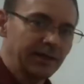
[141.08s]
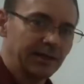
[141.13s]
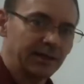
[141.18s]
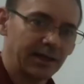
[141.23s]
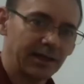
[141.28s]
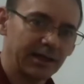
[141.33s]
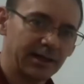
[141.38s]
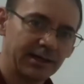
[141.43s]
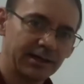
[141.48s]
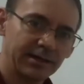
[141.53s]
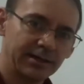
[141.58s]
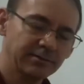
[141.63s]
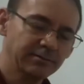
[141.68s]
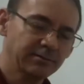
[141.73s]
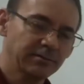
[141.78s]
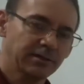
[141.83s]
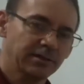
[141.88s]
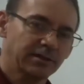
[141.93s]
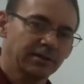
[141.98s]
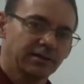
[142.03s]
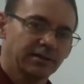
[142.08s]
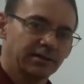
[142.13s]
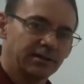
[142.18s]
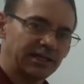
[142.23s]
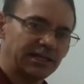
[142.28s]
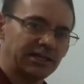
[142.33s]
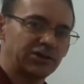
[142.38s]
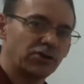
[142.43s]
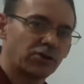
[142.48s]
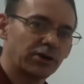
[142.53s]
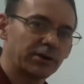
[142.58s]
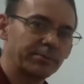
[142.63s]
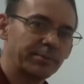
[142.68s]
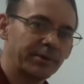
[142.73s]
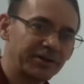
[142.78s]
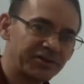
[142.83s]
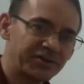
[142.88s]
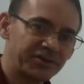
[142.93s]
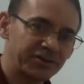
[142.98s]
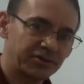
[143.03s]
an
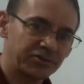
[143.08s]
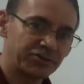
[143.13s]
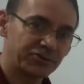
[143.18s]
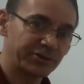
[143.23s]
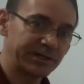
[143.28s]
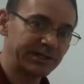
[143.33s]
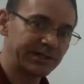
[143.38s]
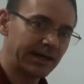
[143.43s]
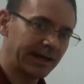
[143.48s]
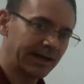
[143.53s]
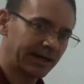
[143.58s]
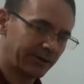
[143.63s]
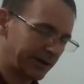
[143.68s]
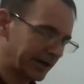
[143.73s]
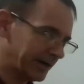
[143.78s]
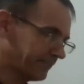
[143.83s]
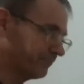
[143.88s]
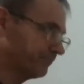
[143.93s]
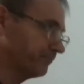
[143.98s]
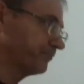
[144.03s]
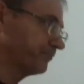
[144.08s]
enormous tree diagram.